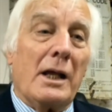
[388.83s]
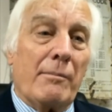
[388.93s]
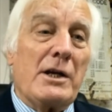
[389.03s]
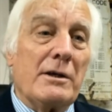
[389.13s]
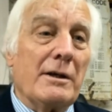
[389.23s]

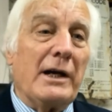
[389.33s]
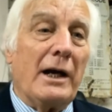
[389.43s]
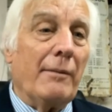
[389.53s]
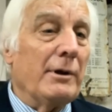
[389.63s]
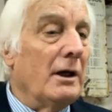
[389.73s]
emissions of
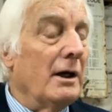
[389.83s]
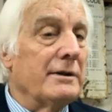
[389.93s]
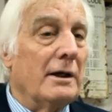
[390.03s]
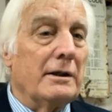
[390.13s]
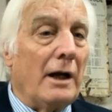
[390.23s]
carbon
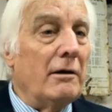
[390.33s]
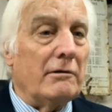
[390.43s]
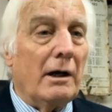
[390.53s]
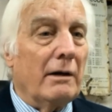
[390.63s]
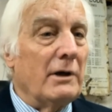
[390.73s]
dioxide
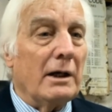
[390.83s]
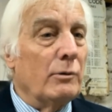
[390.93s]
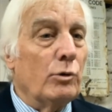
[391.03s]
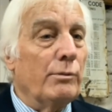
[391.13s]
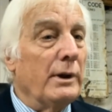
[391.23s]
don't drive
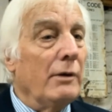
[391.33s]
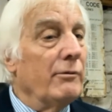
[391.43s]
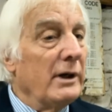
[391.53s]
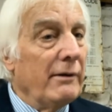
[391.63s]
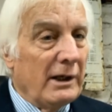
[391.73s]
global warming,
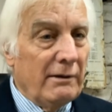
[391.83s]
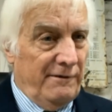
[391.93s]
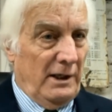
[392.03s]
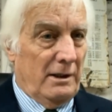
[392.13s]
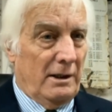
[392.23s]
I would never
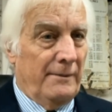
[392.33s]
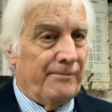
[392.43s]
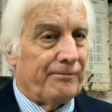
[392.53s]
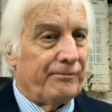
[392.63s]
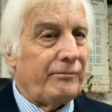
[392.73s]
get funded.
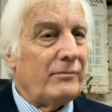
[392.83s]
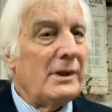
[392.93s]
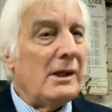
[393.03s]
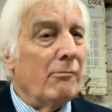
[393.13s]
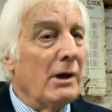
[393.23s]

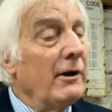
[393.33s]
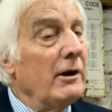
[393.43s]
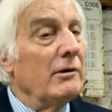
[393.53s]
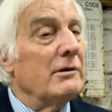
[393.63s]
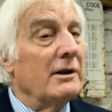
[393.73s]
But if
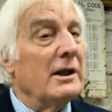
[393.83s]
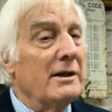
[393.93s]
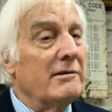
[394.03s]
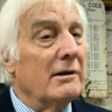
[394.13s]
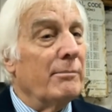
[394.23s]
I looked at the
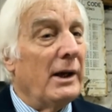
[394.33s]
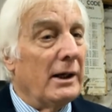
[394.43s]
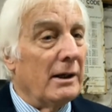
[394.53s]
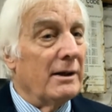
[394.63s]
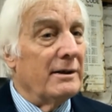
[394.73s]
history of the
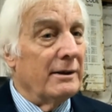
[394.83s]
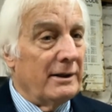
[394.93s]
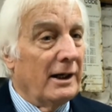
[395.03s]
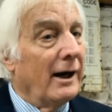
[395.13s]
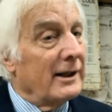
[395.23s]
planet,
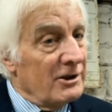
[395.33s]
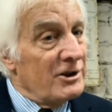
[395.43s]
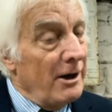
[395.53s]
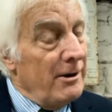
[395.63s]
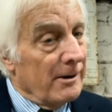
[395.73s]
that I can
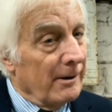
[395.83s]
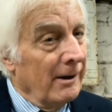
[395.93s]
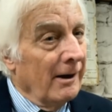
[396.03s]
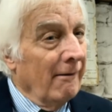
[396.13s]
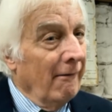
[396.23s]
show
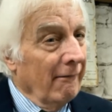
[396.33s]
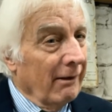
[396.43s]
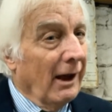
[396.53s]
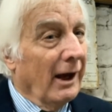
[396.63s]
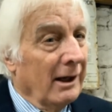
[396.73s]
you
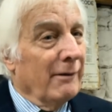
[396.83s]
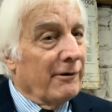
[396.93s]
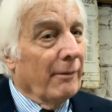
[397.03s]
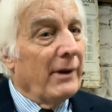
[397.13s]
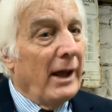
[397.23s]
that
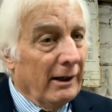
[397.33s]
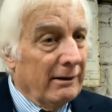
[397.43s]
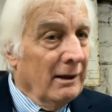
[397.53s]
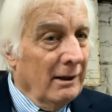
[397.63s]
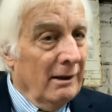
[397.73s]
from
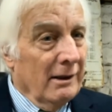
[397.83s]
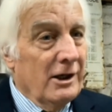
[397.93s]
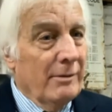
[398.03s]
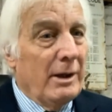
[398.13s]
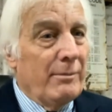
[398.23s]
that
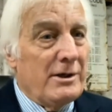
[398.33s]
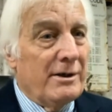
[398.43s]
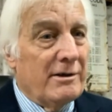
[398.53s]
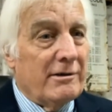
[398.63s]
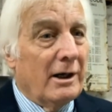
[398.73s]
human
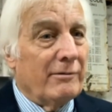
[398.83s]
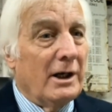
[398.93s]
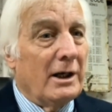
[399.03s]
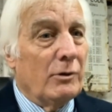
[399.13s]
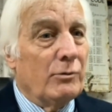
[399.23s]
emissions drive
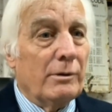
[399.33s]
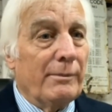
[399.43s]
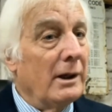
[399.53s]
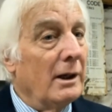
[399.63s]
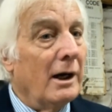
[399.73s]
global
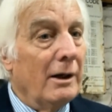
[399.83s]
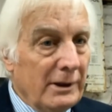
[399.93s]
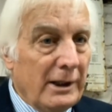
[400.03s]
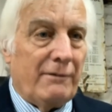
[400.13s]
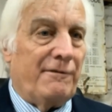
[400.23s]
warming, I
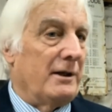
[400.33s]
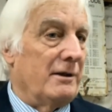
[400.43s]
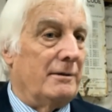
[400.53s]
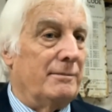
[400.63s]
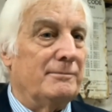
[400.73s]
would get
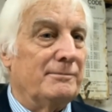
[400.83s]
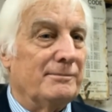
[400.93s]
funded.